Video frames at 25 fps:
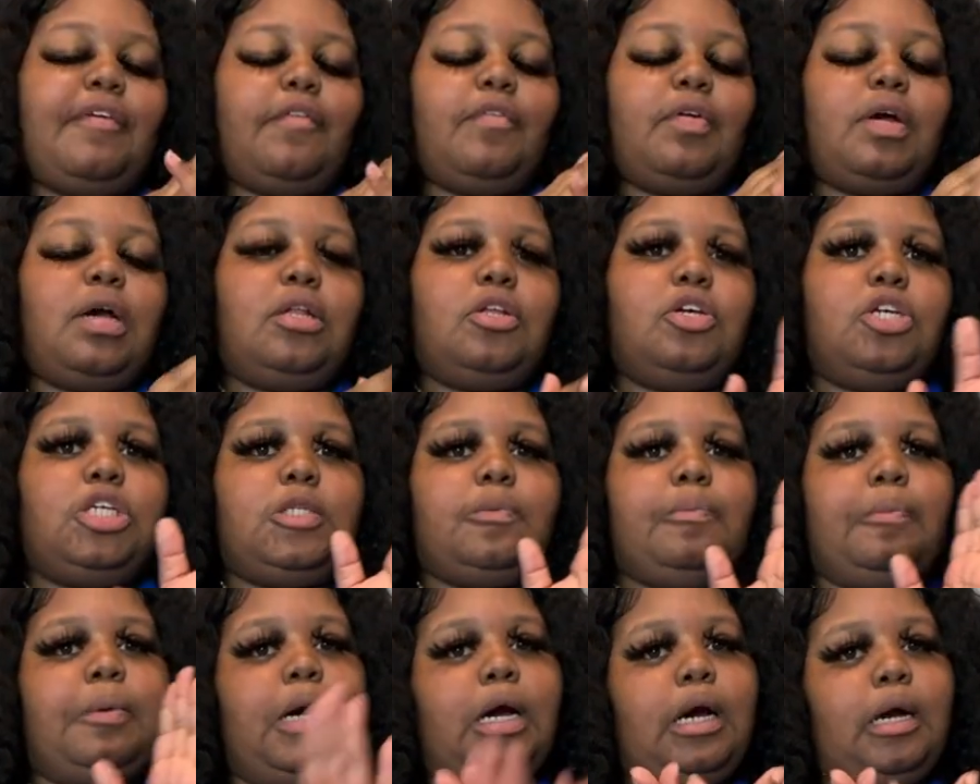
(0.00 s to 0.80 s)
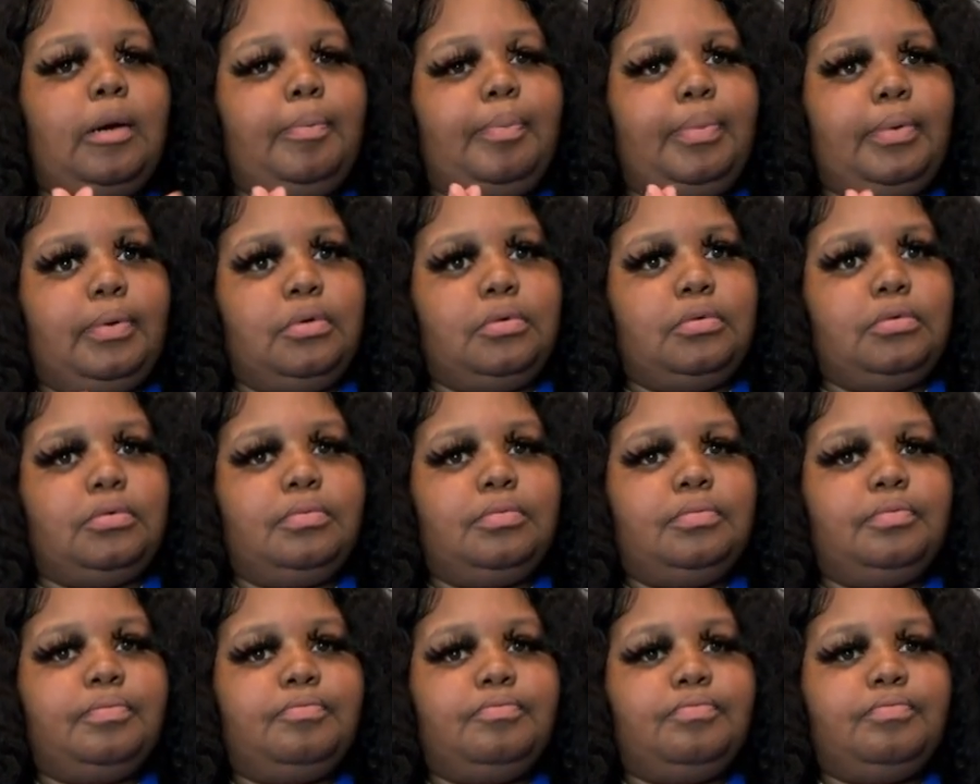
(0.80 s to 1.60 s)
favorite color is
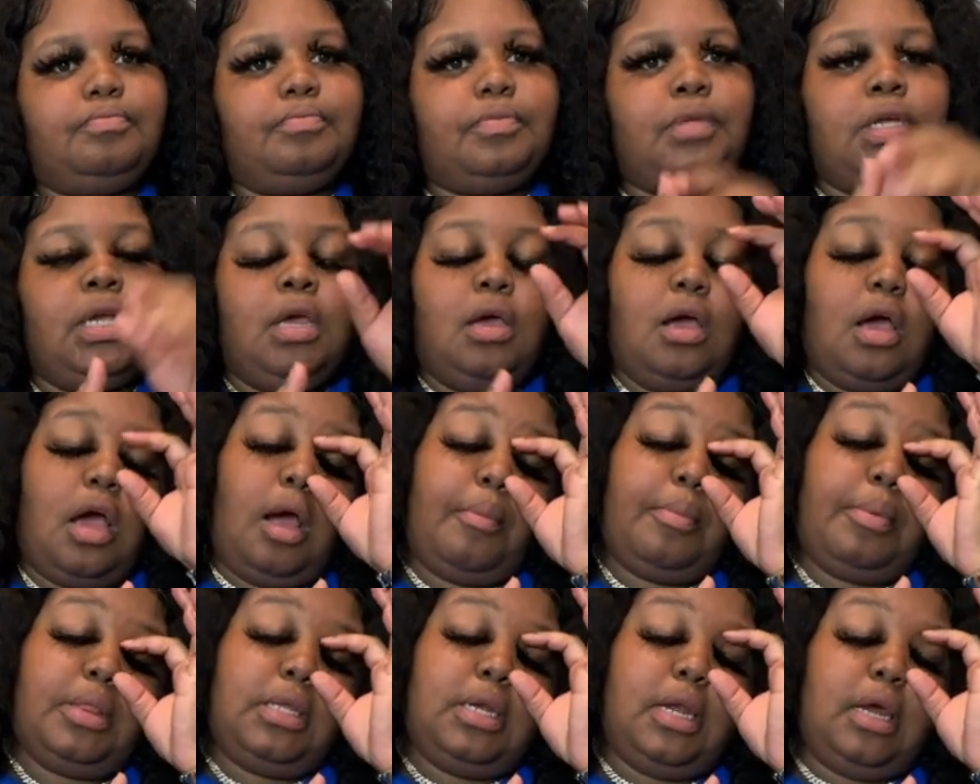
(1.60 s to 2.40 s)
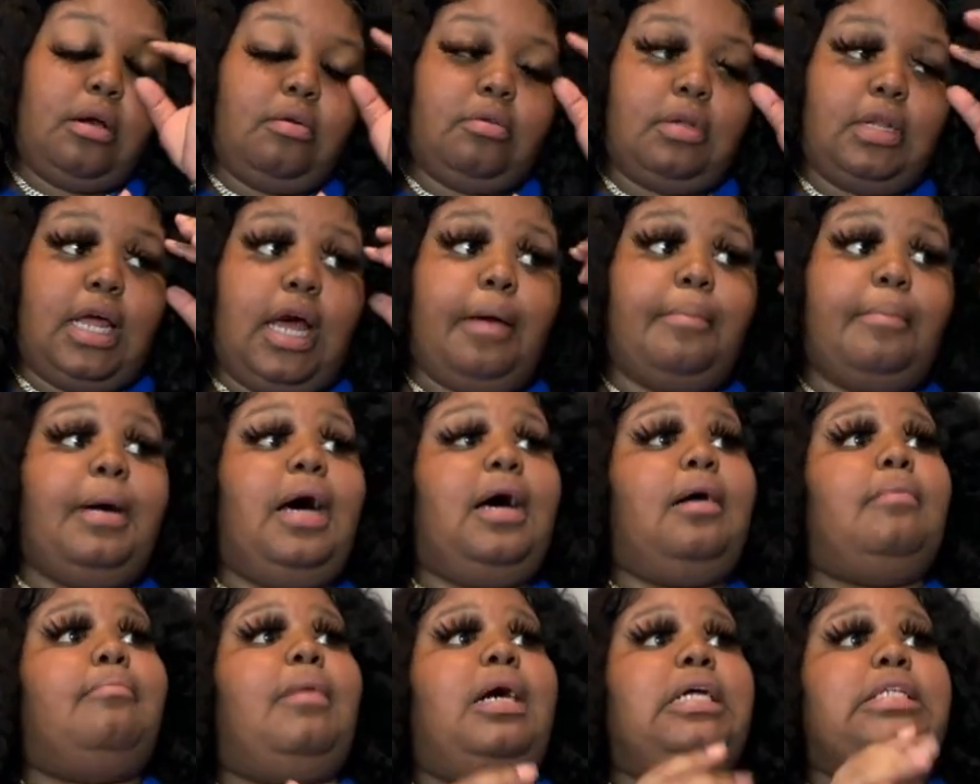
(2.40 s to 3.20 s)
purple. I'm really not gonna lie,
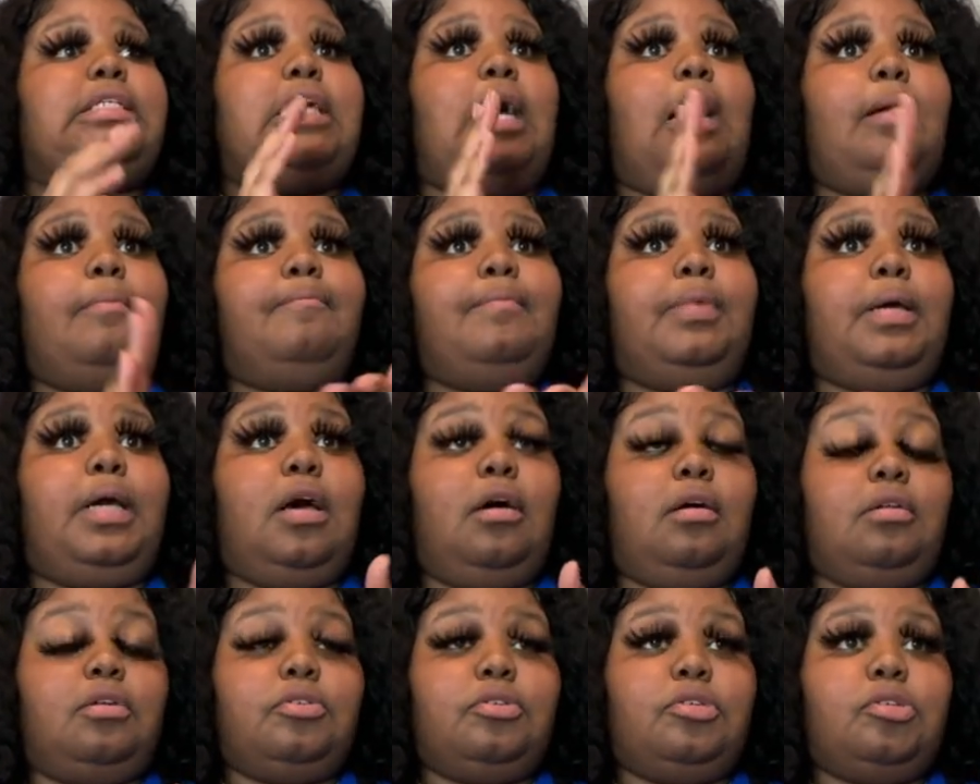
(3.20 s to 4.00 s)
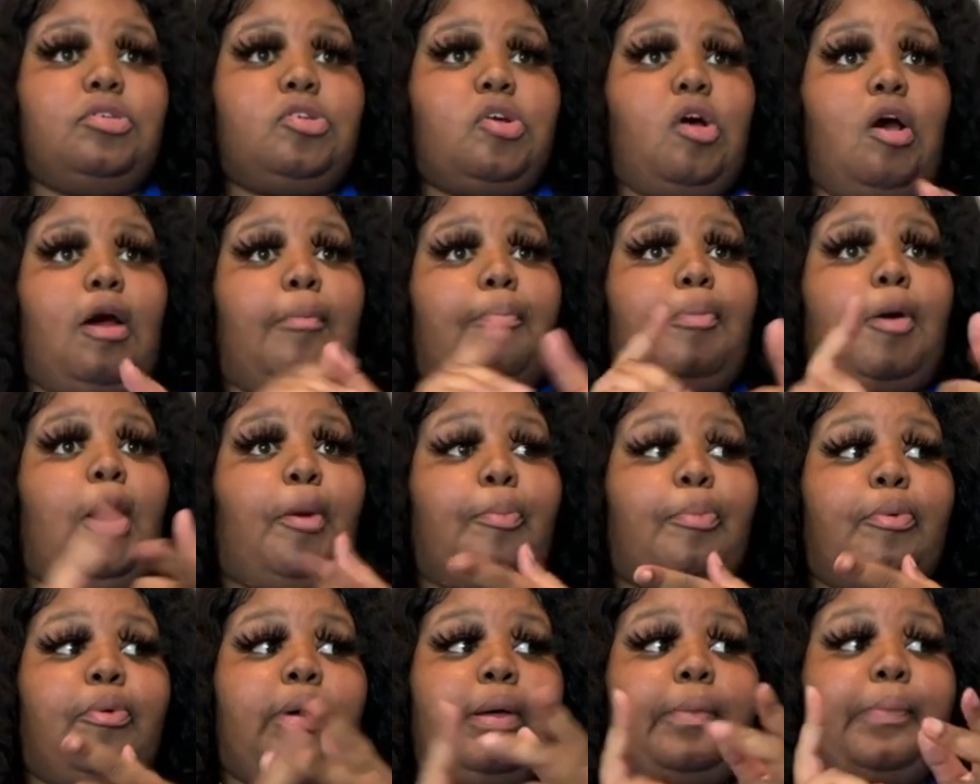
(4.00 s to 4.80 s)
my, my top colors are
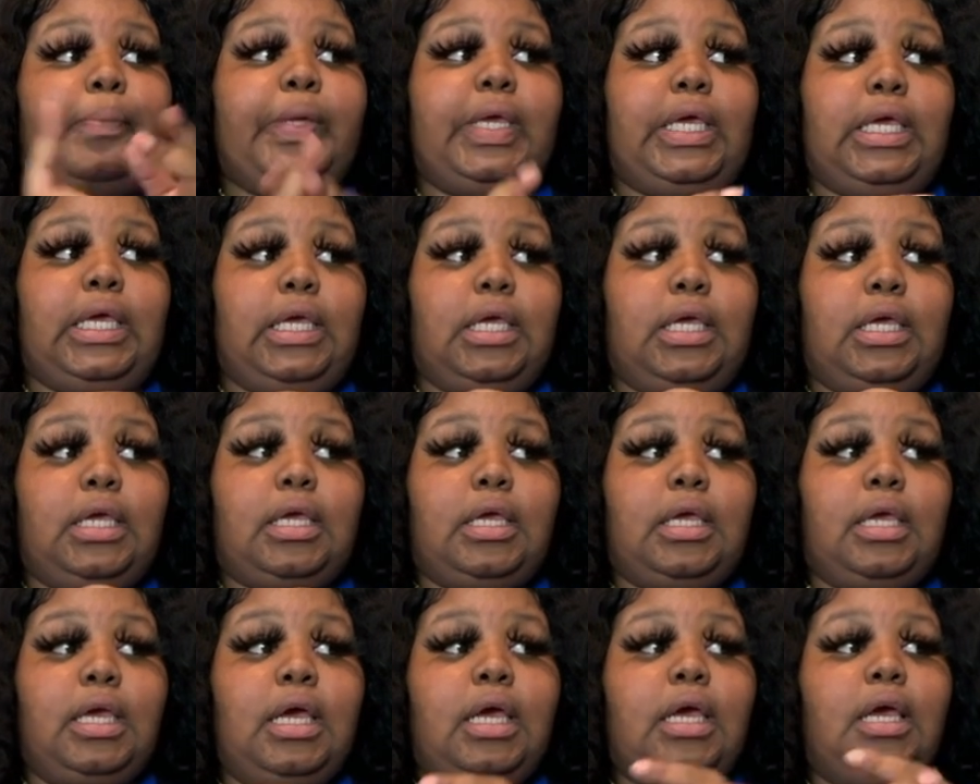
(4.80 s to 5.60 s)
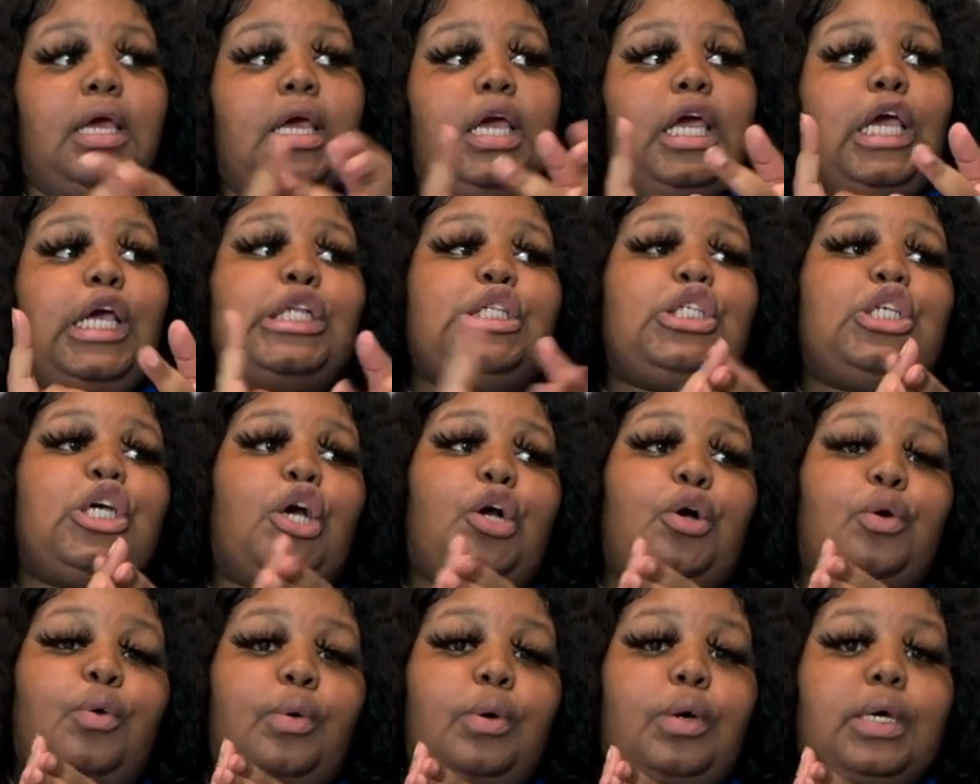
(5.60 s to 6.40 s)
purple and pink and
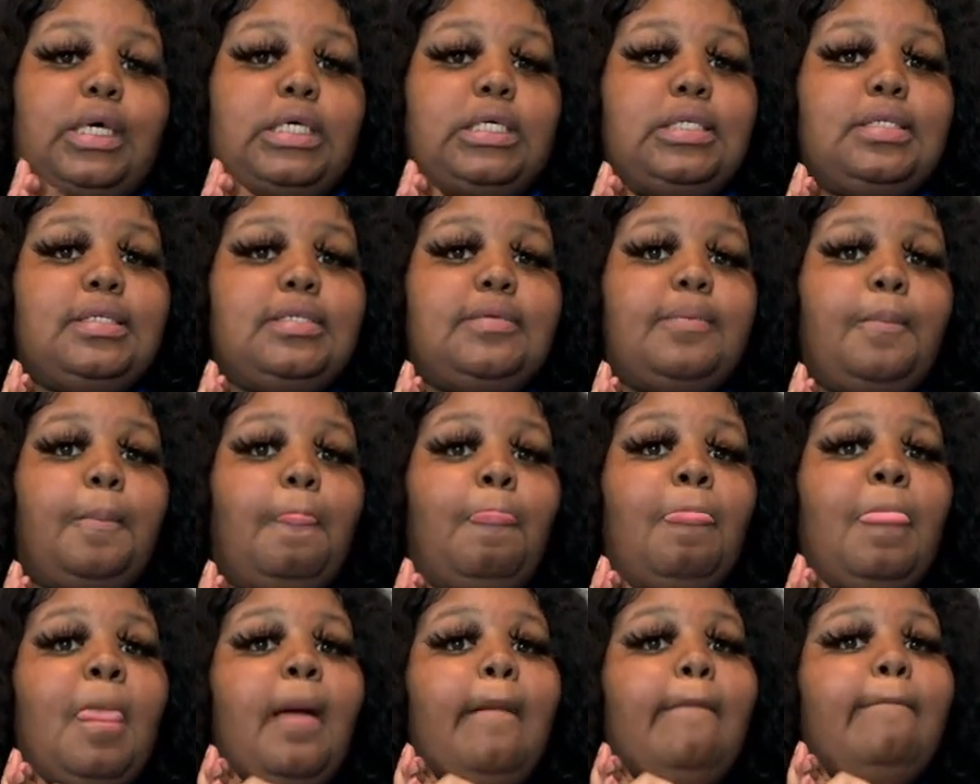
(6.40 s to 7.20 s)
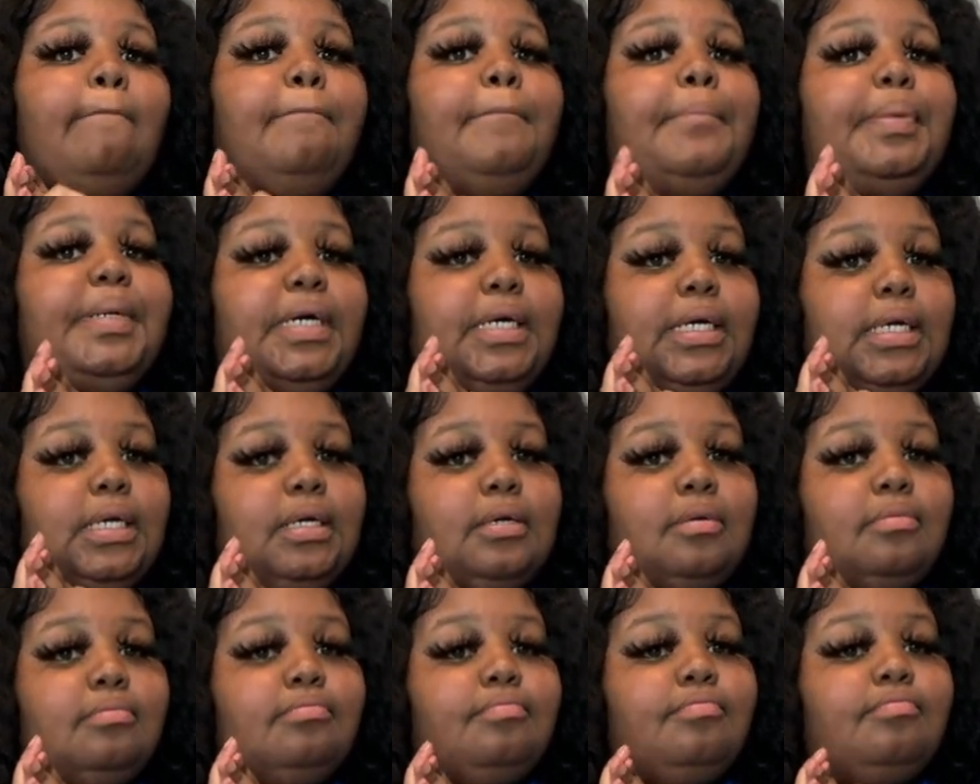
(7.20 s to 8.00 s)
turquoise,
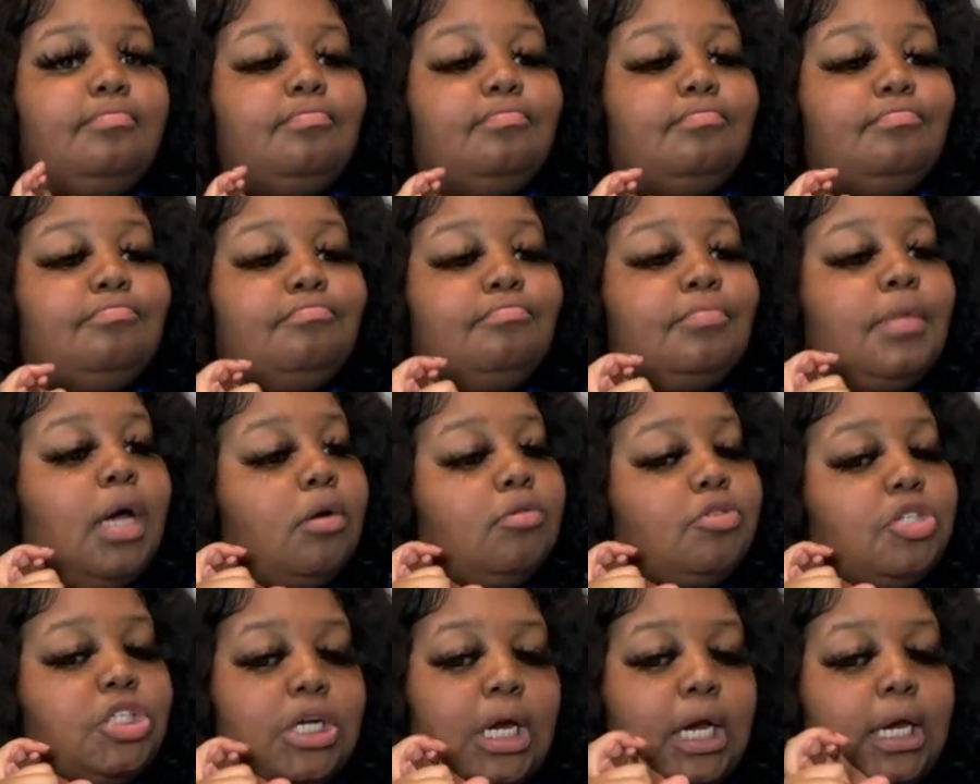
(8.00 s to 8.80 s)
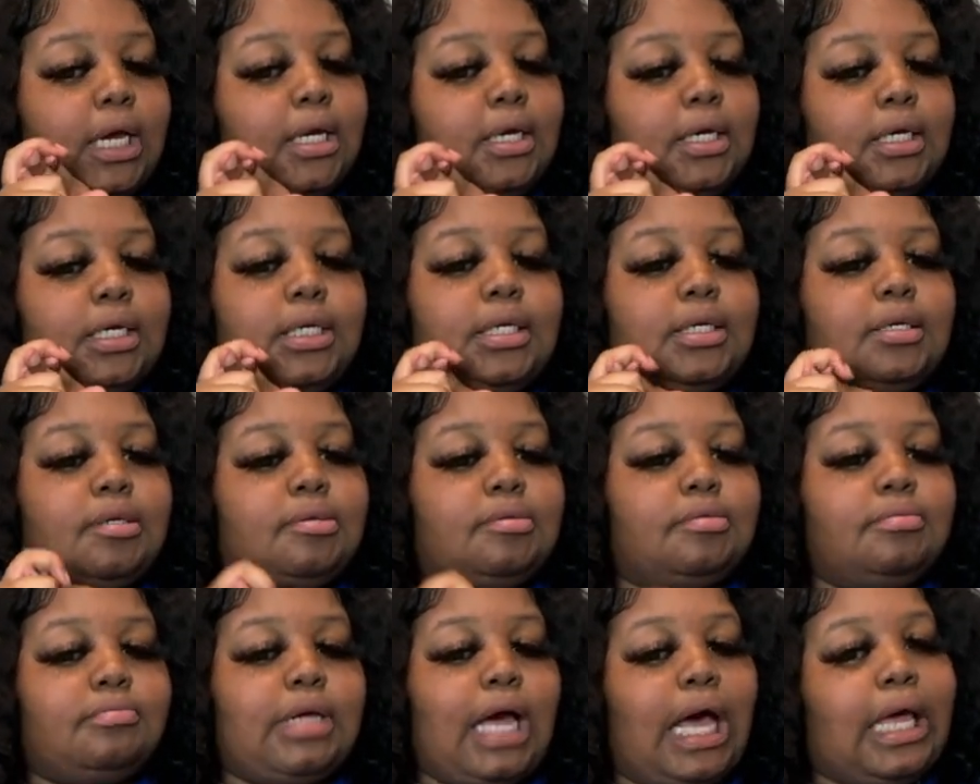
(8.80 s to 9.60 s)
but no shade.
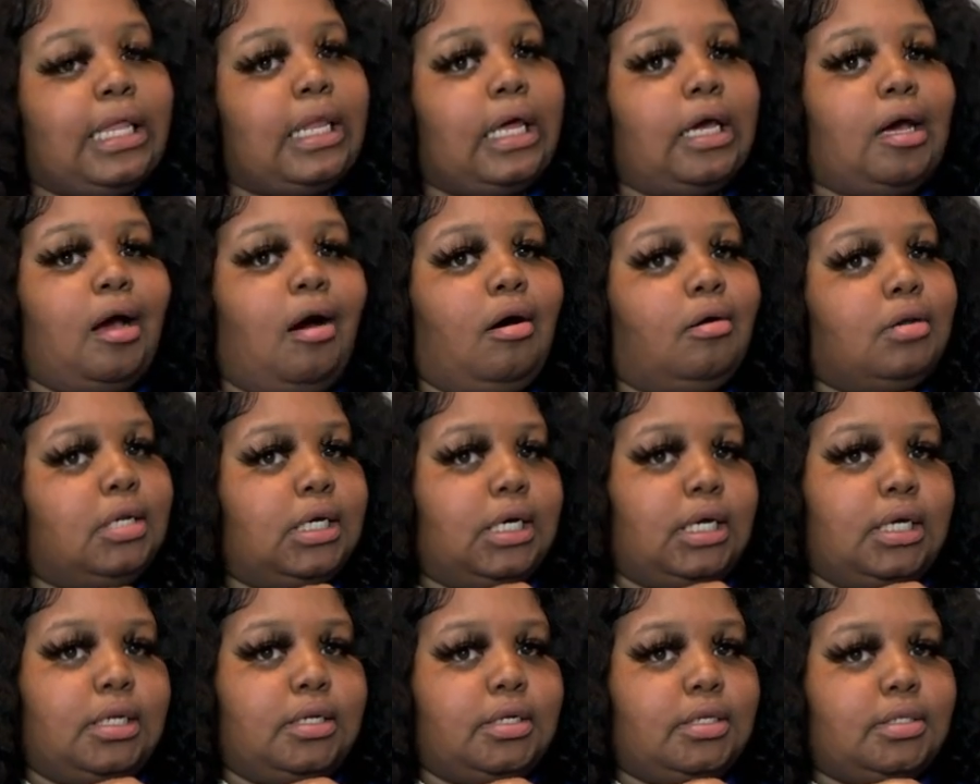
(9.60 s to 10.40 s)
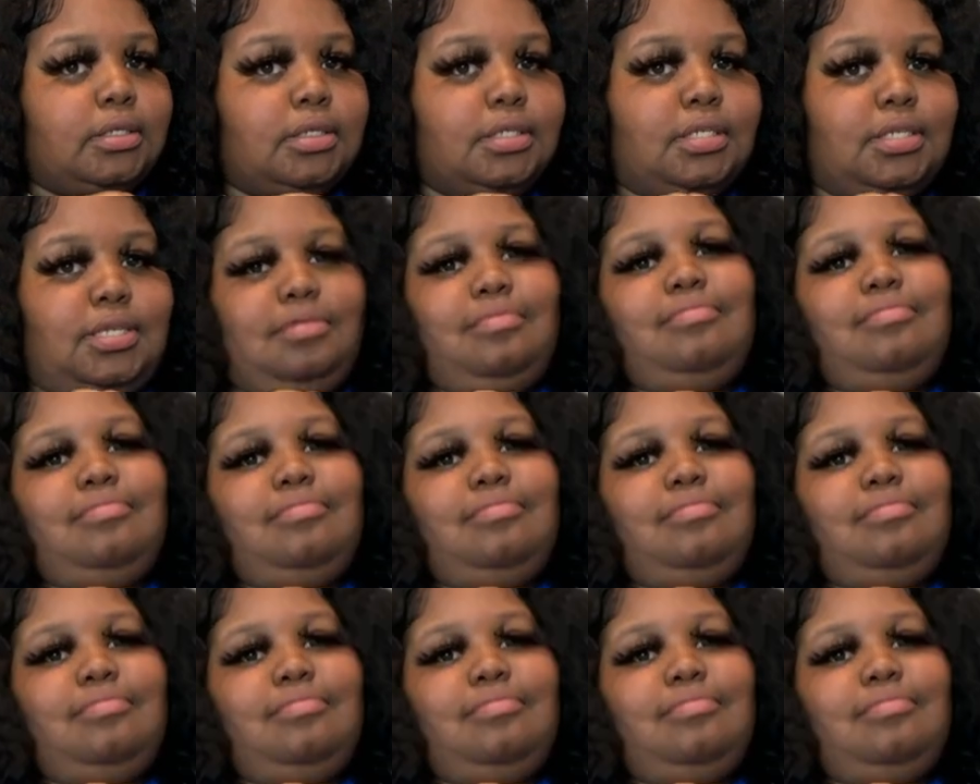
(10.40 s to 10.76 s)
I like all the colors.